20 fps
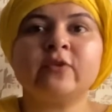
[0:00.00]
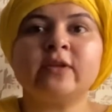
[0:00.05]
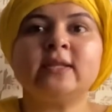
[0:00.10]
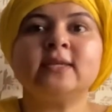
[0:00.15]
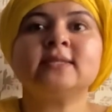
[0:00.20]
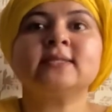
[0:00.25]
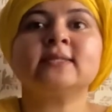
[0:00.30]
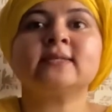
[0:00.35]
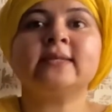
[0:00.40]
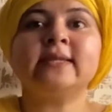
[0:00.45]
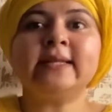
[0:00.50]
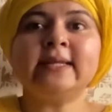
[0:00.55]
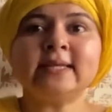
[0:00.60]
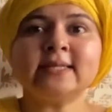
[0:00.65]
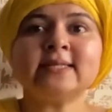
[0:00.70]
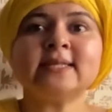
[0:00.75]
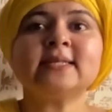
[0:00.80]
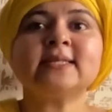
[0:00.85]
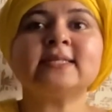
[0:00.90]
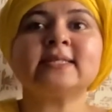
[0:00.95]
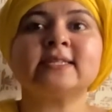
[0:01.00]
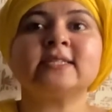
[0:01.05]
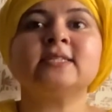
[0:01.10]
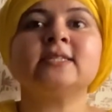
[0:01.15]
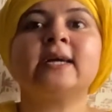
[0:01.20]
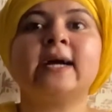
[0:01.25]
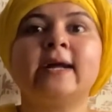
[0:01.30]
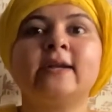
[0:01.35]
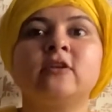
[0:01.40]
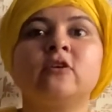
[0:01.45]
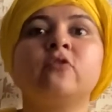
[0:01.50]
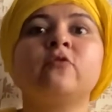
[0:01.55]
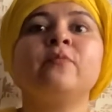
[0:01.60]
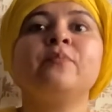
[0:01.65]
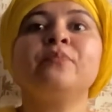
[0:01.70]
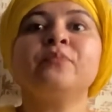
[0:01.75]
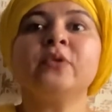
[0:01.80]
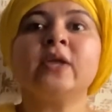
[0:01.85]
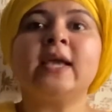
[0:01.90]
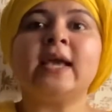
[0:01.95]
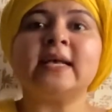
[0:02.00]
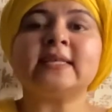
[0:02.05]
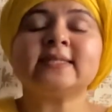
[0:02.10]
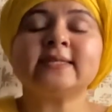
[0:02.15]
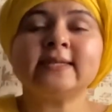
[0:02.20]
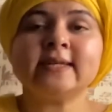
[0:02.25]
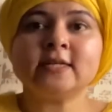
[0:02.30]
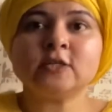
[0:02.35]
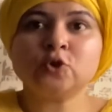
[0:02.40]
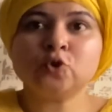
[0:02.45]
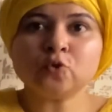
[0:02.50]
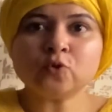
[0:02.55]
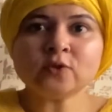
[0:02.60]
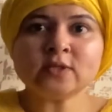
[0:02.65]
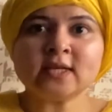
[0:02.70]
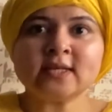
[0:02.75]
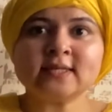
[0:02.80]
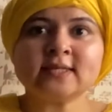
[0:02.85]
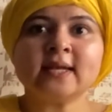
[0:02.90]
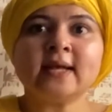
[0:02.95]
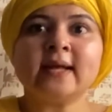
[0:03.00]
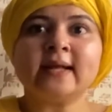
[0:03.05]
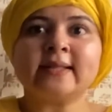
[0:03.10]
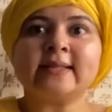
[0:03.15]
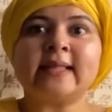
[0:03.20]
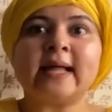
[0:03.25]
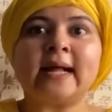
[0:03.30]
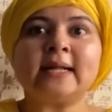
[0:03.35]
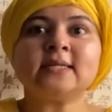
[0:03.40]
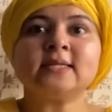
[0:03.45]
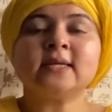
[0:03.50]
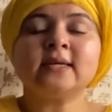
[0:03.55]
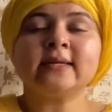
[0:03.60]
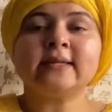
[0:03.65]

when it's releasing certain kind of acidic juices that